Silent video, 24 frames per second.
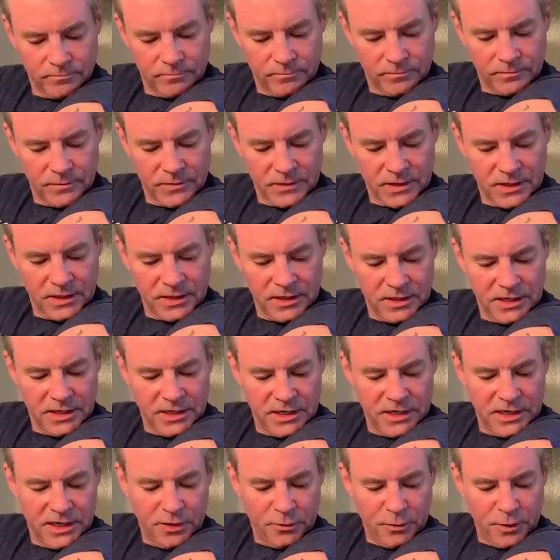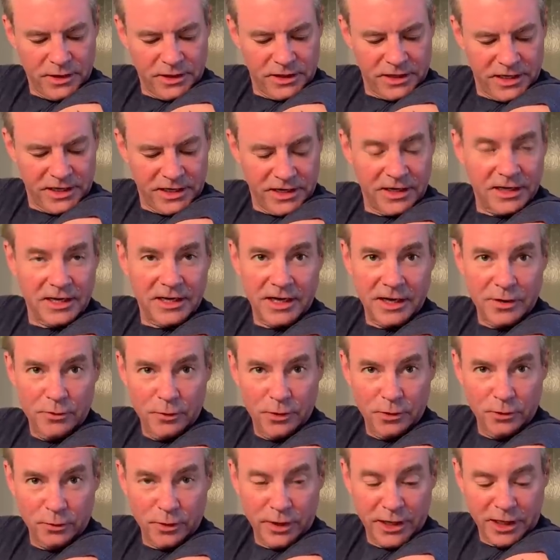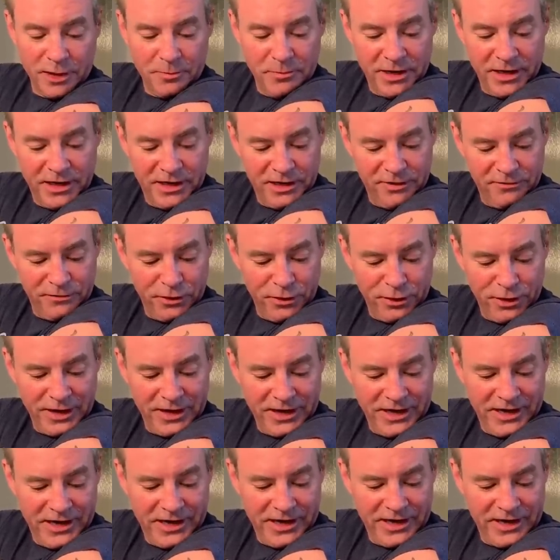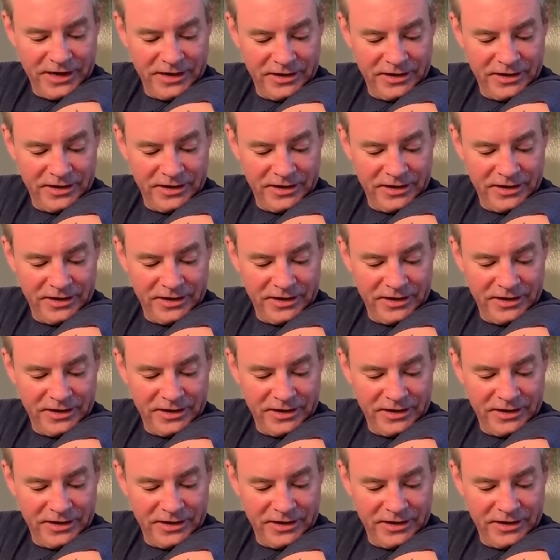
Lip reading: Removing it is as simple as peeling off that level